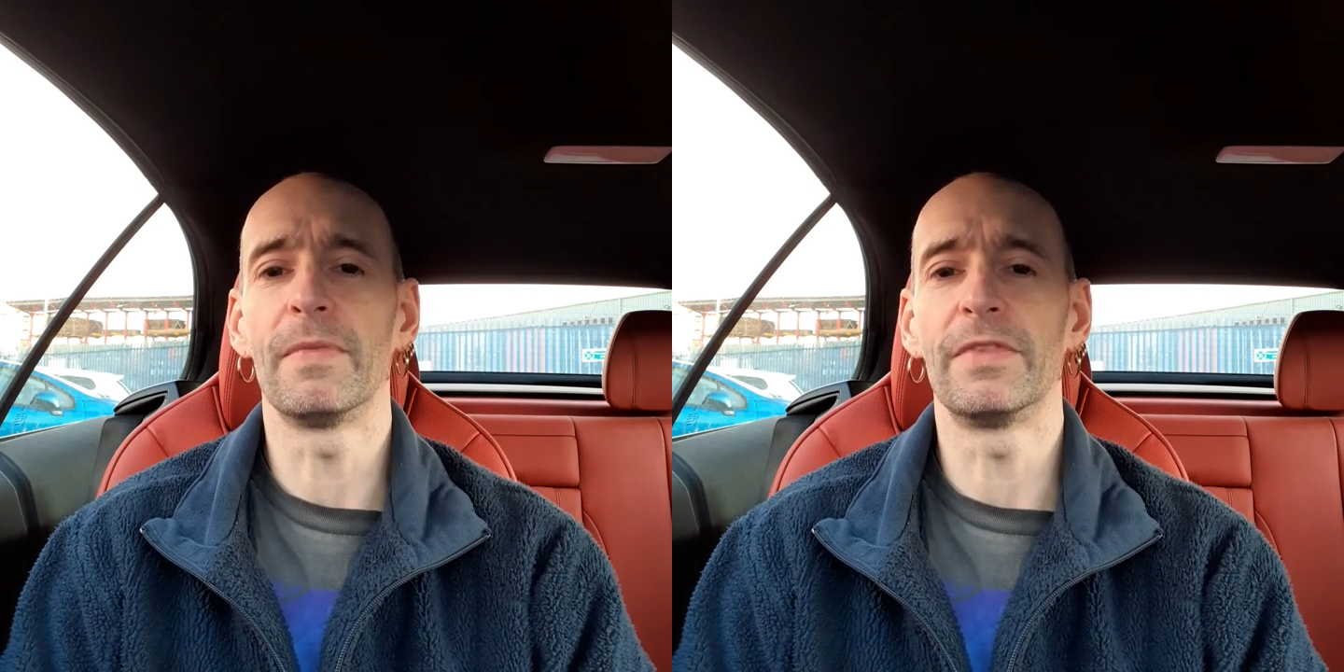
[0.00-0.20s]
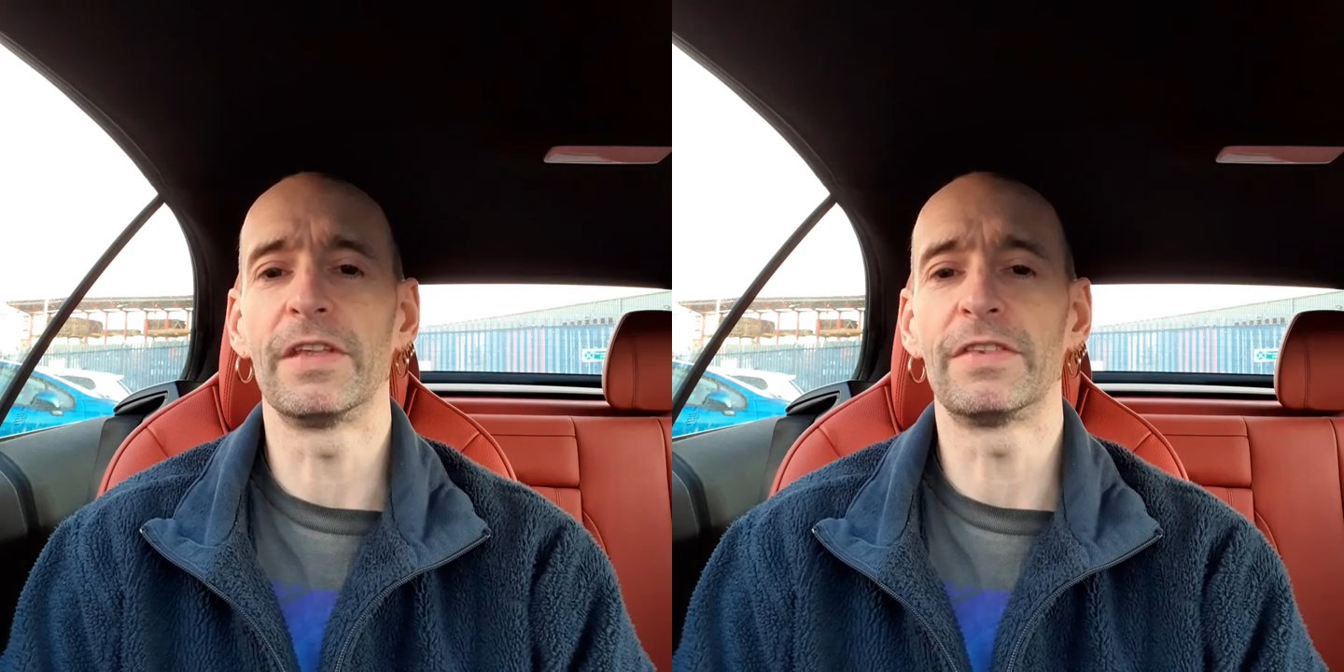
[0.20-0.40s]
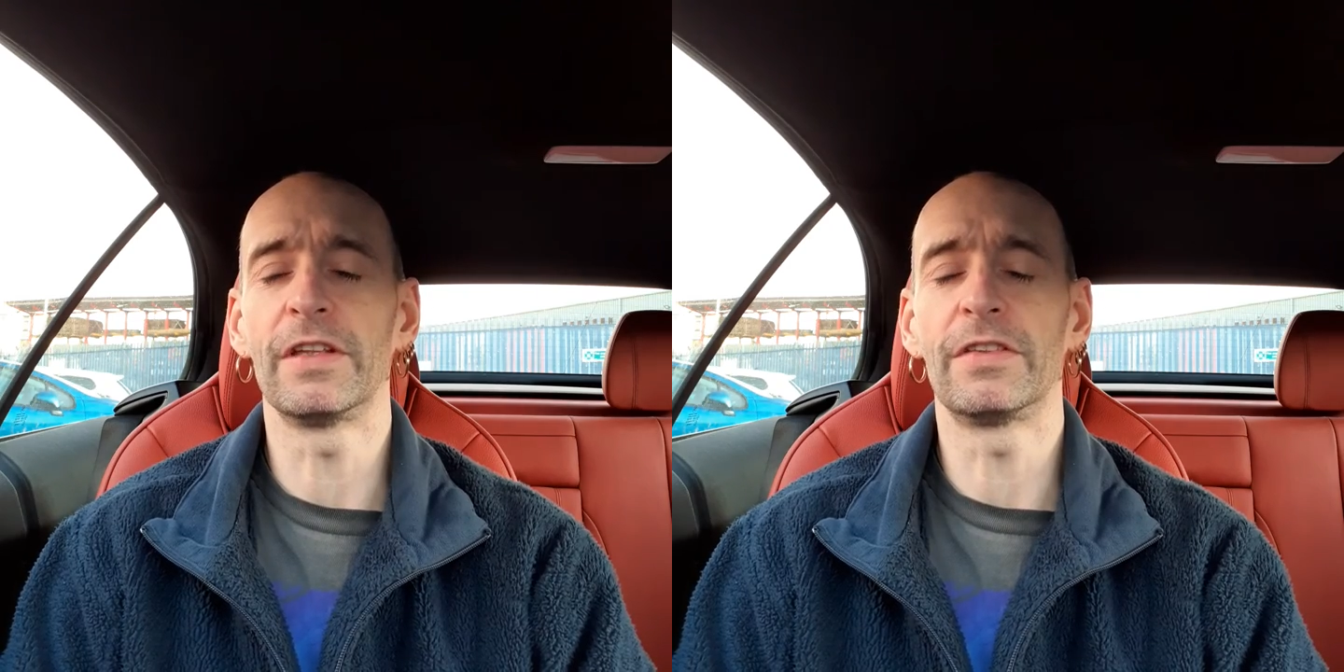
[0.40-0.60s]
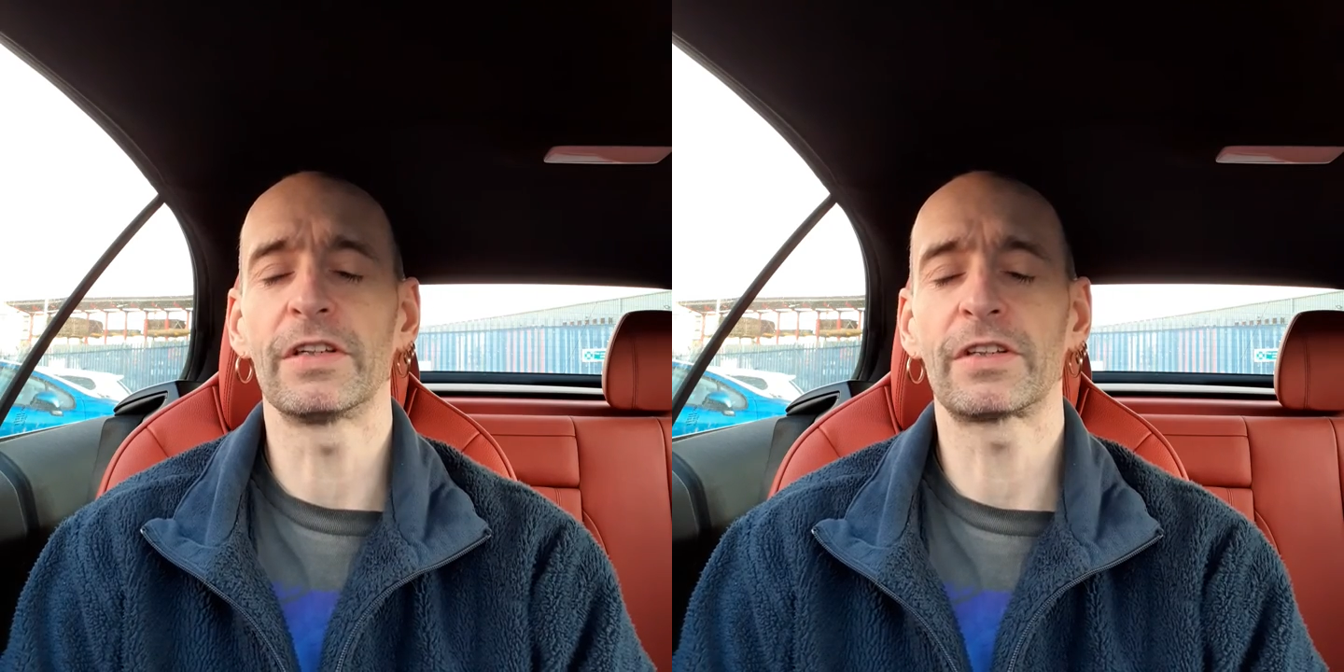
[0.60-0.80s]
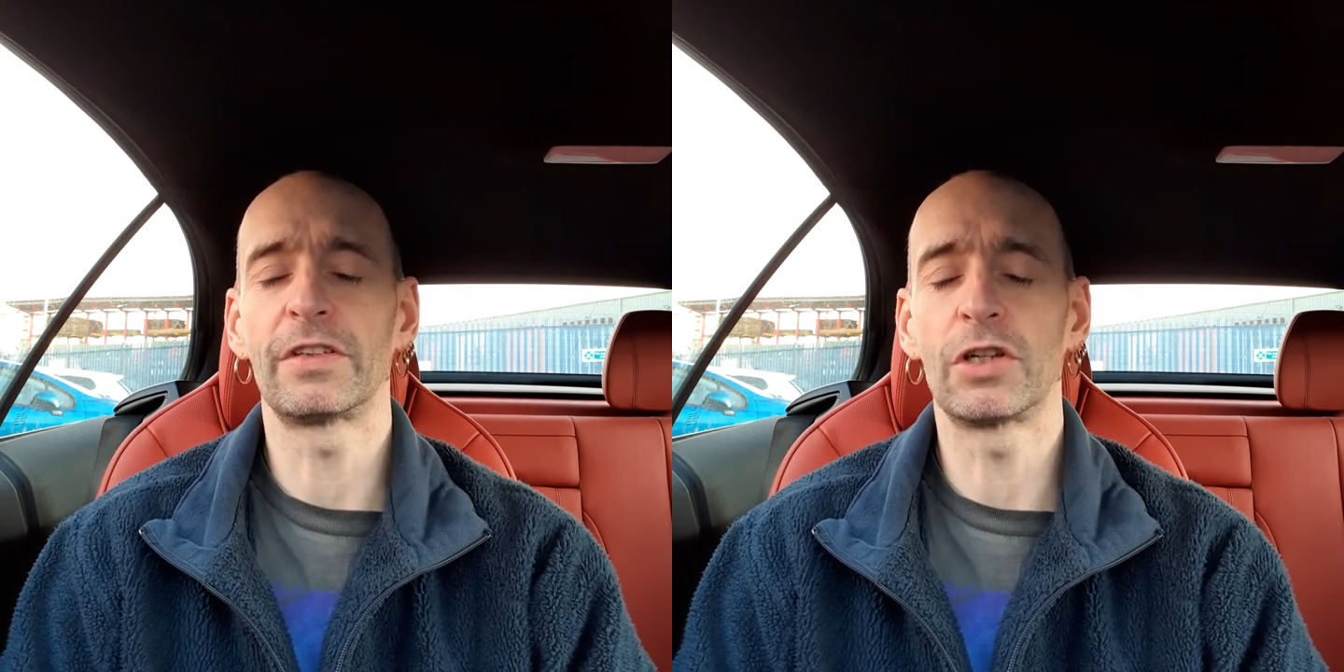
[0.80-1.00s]

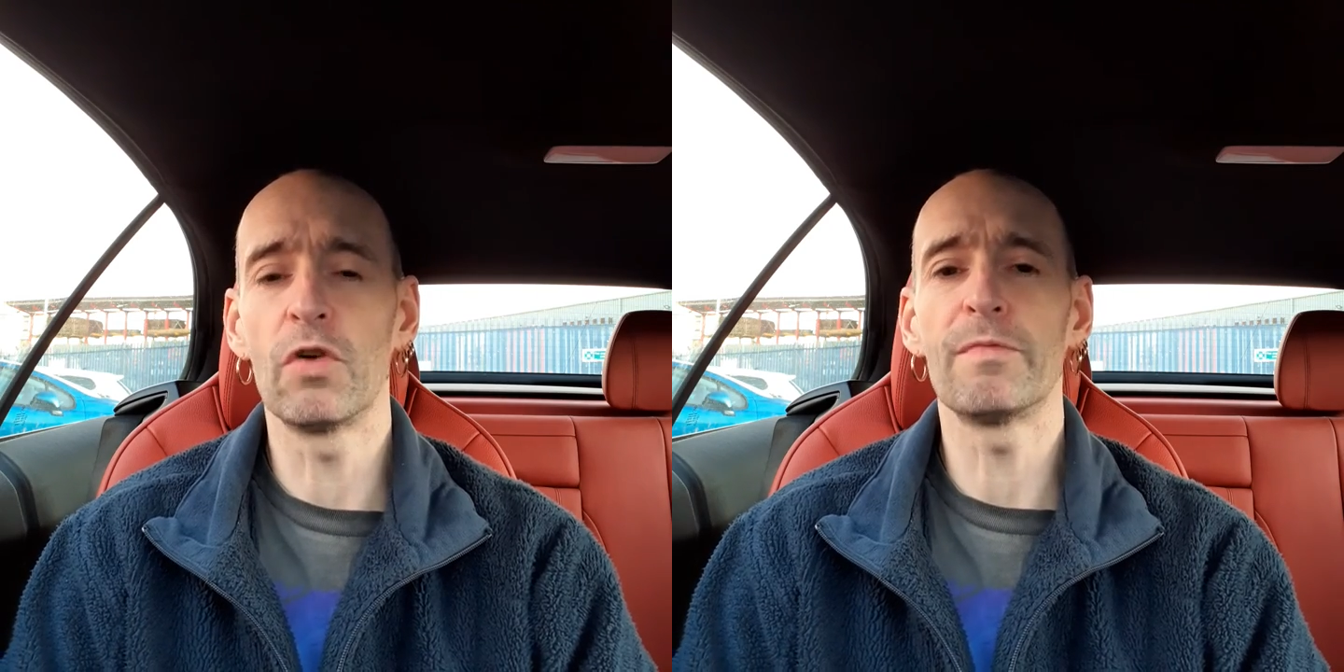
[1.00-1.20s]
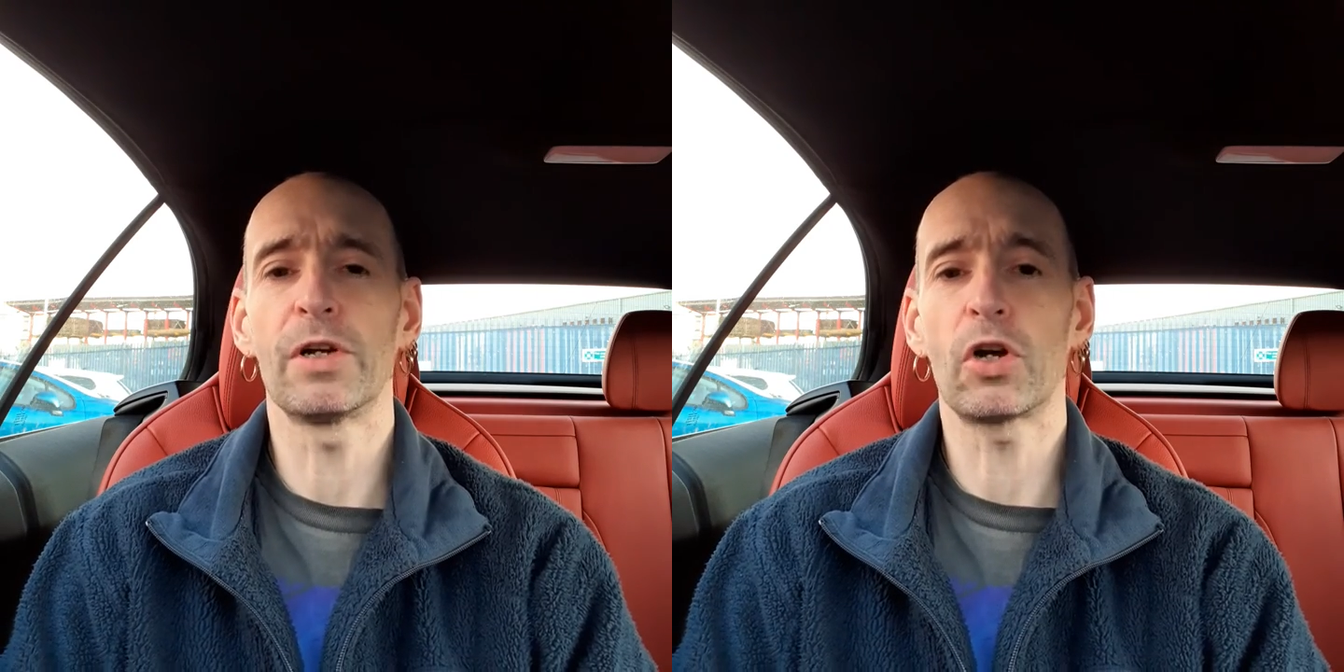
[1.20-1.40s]
the government